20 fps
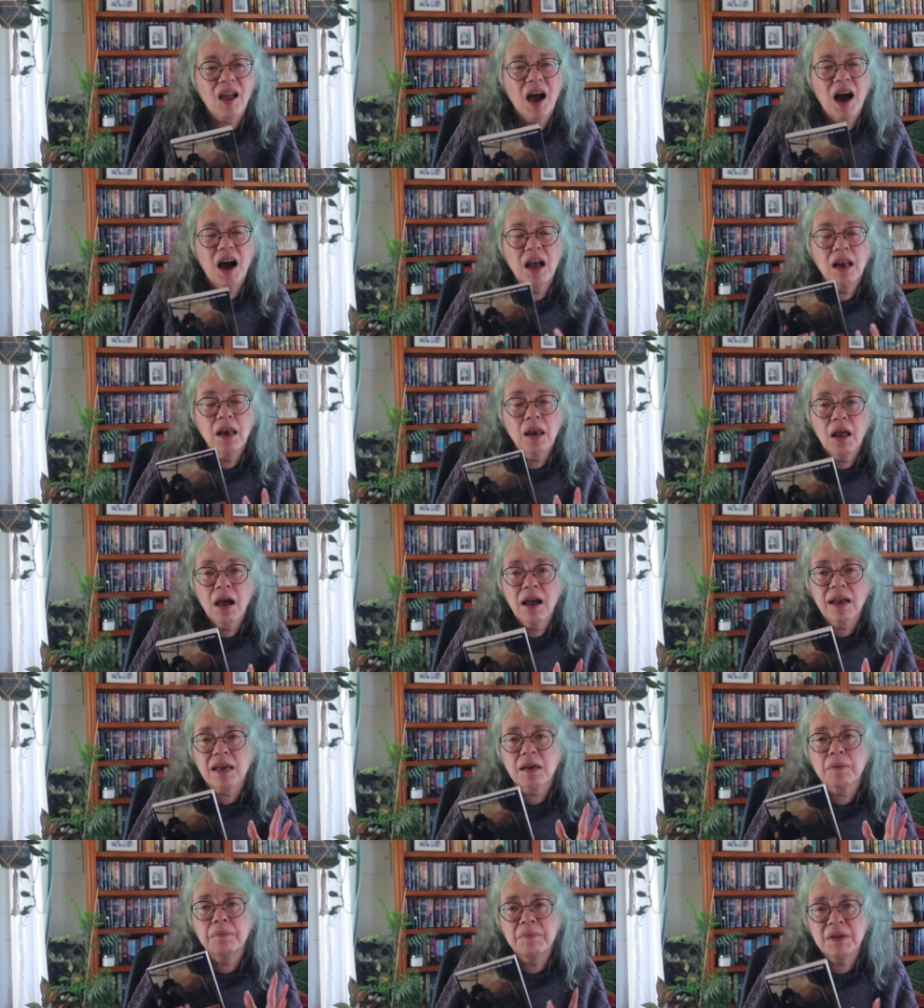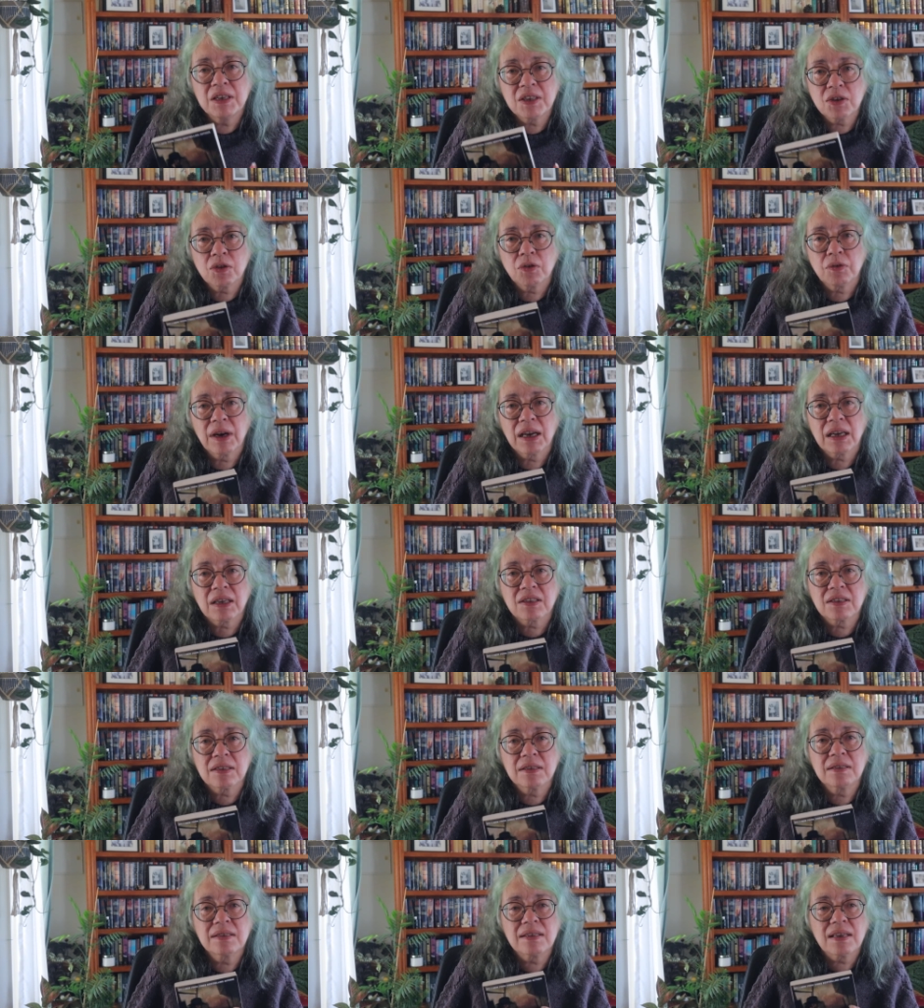I like
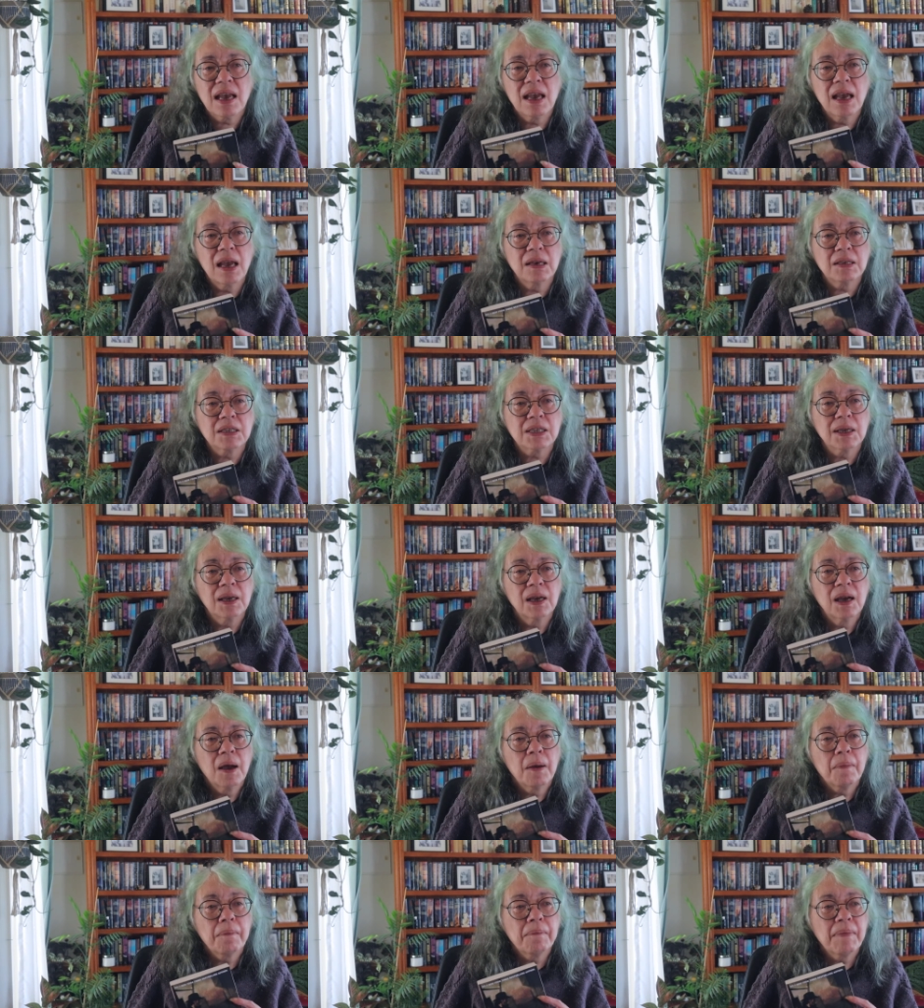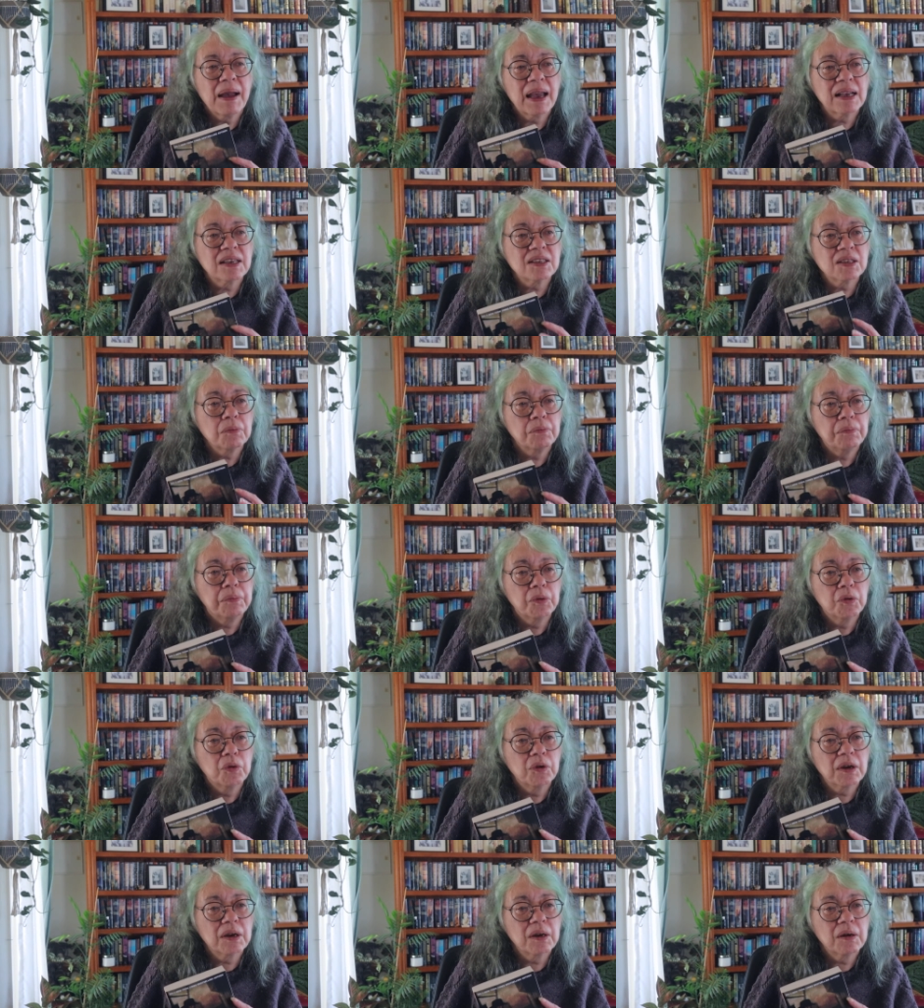misdirections. It makes a
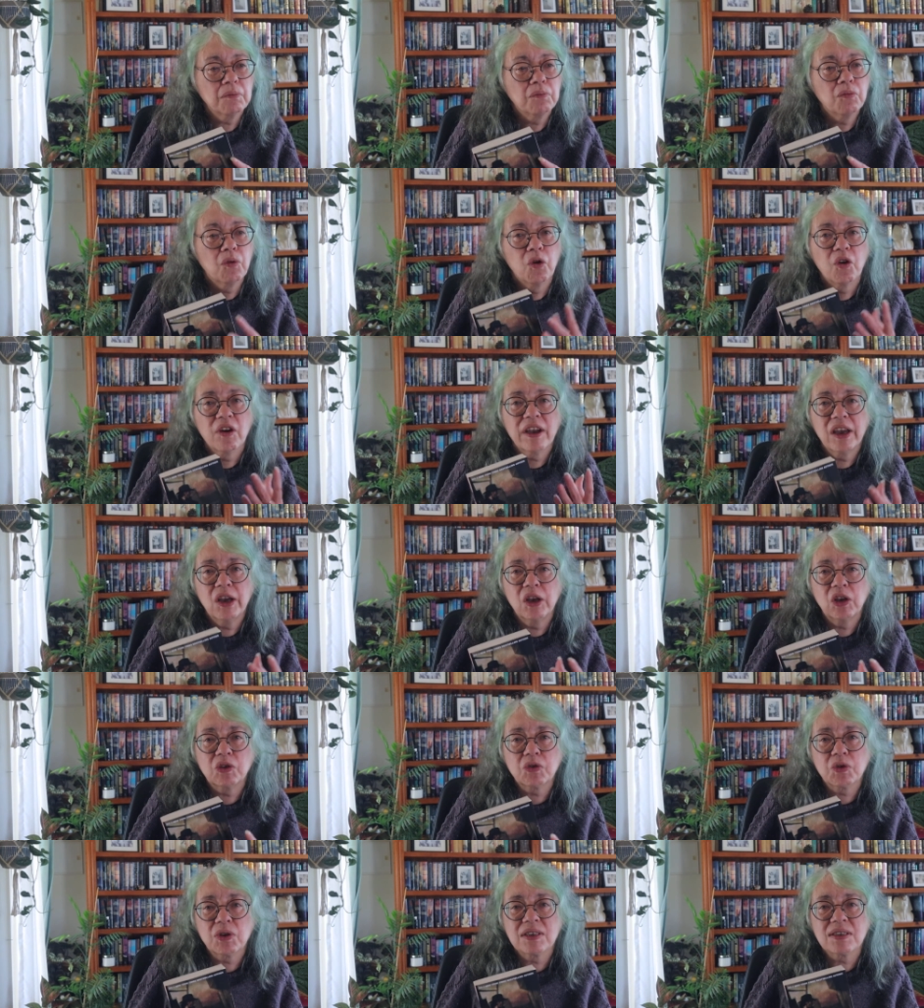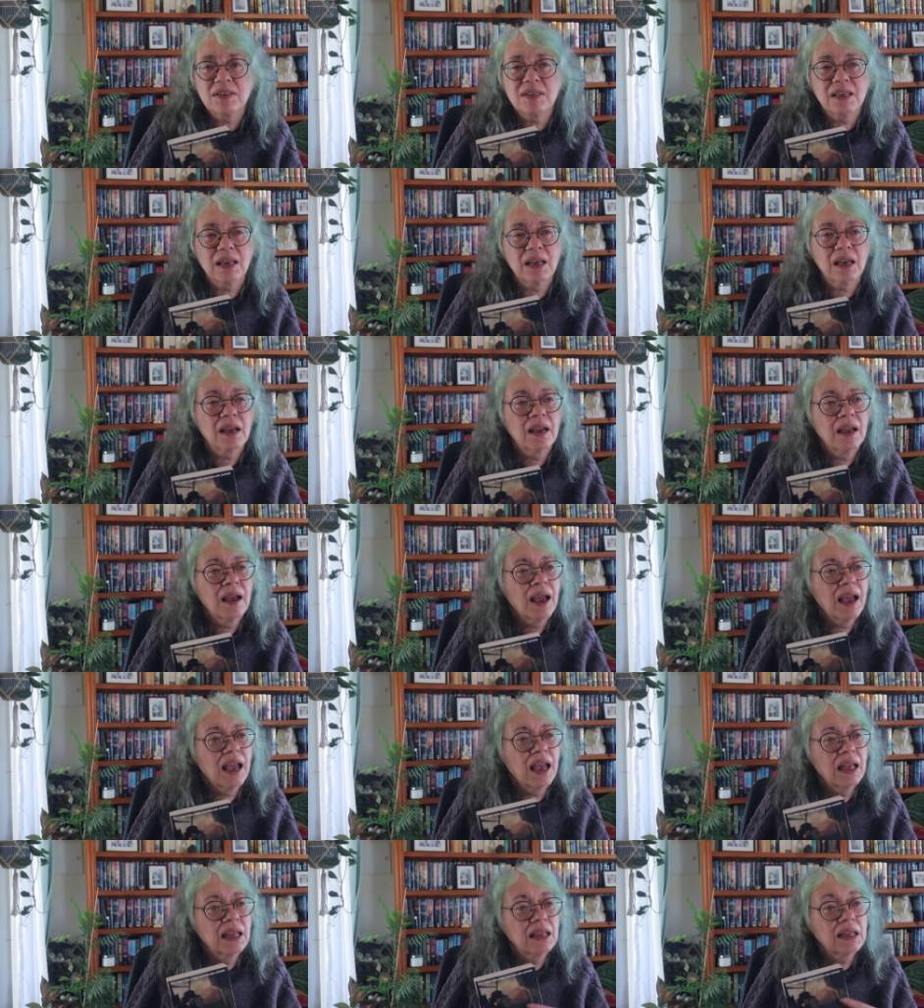book more interesting.
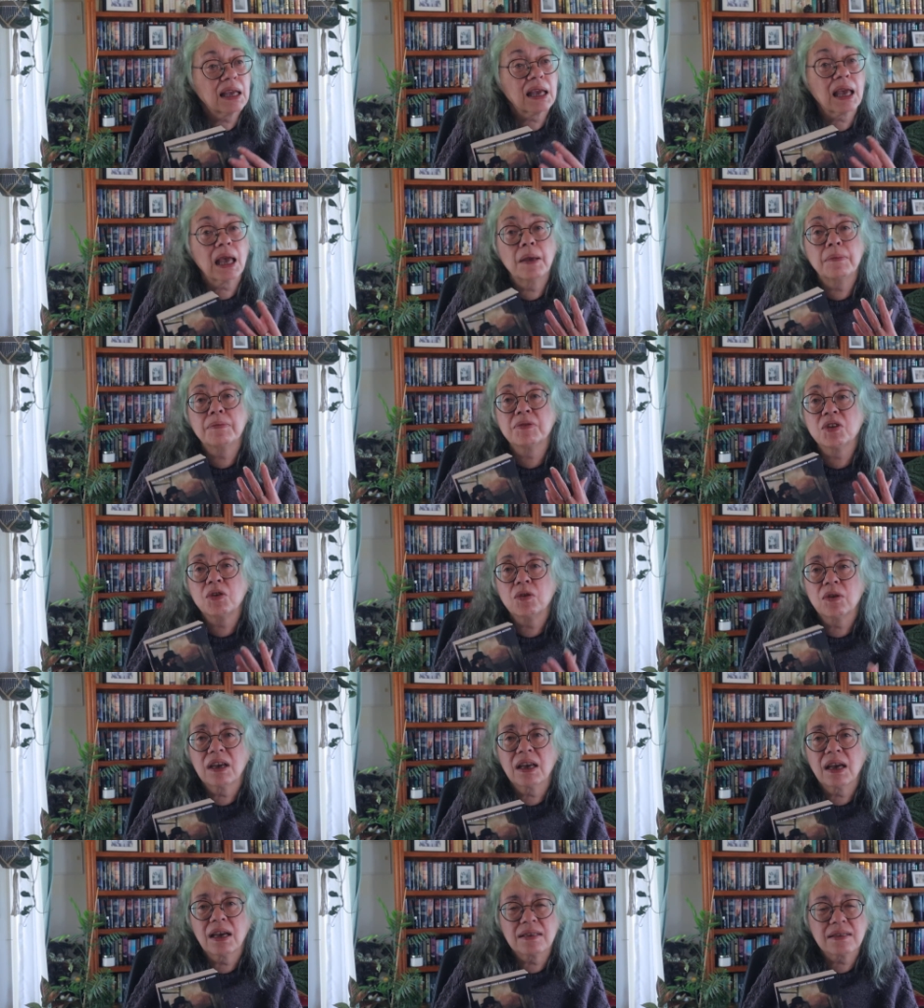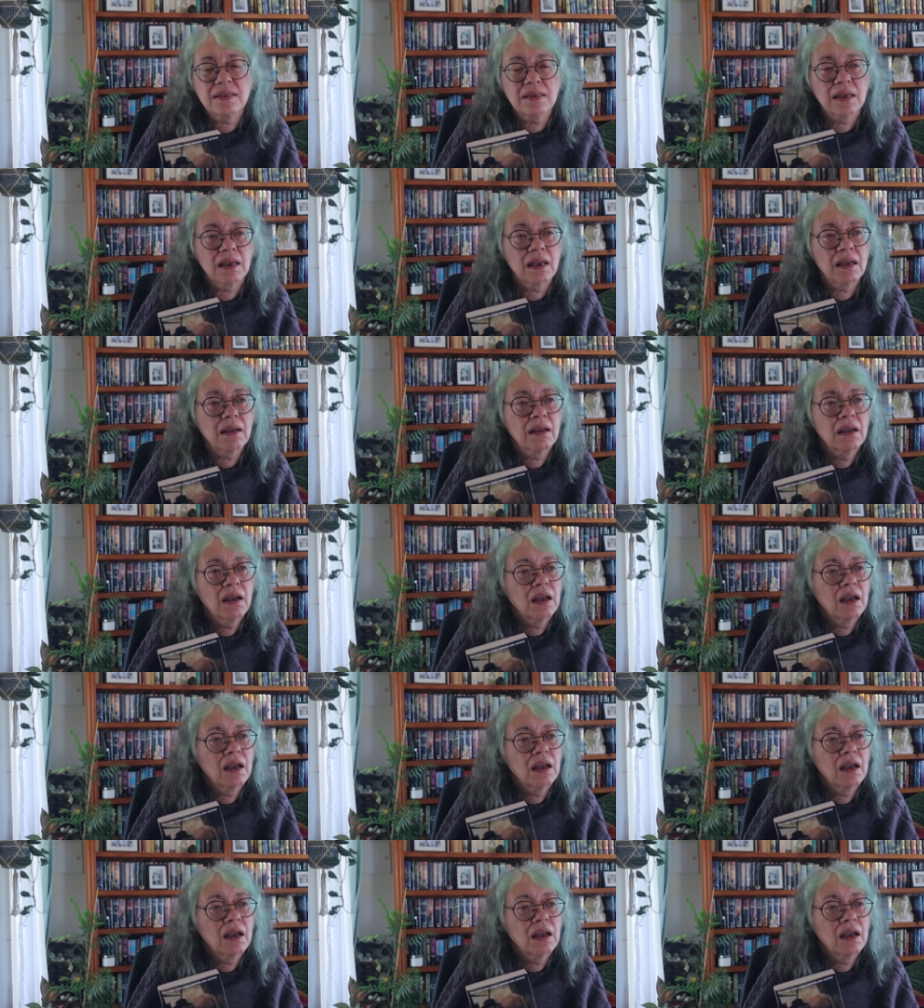It keeps you guessing.